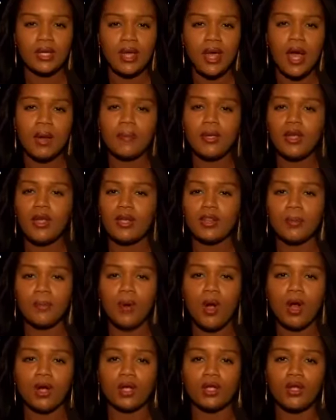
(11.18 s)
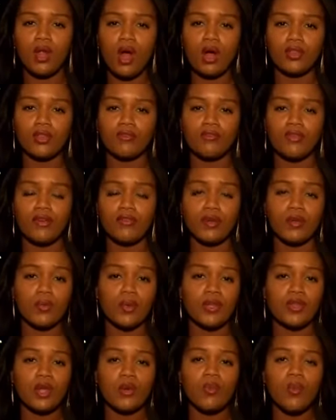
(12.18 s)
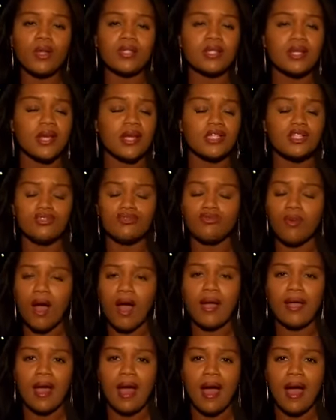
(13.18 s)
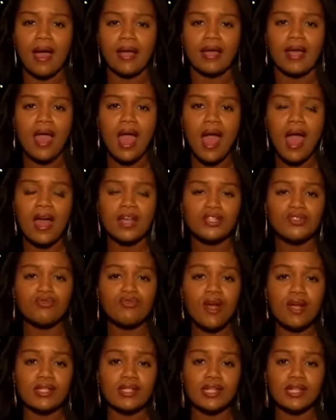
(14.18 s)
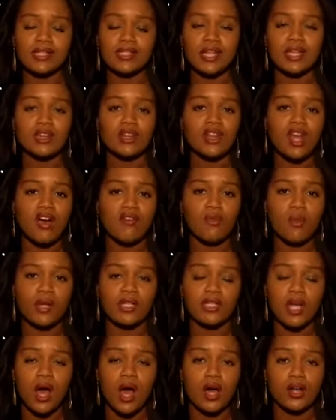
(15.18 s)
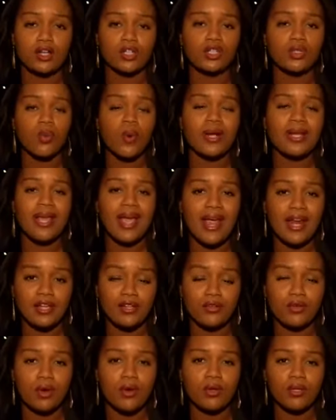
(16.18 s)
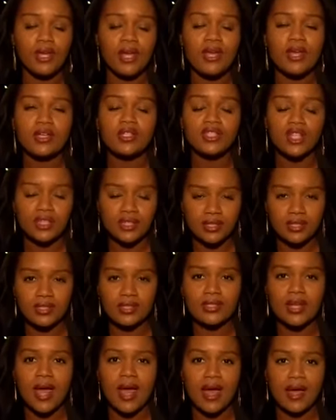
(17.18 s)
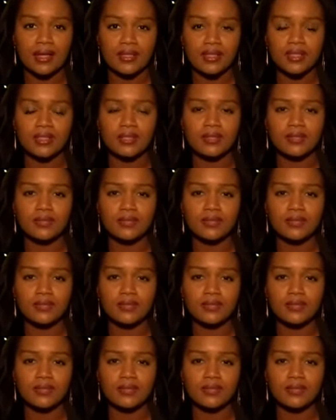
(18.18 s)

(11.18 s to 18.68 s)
I'm here at the park along the river where there wasn't a dry eye as residents and loved ones honored 28-year-old Jessica Stacks.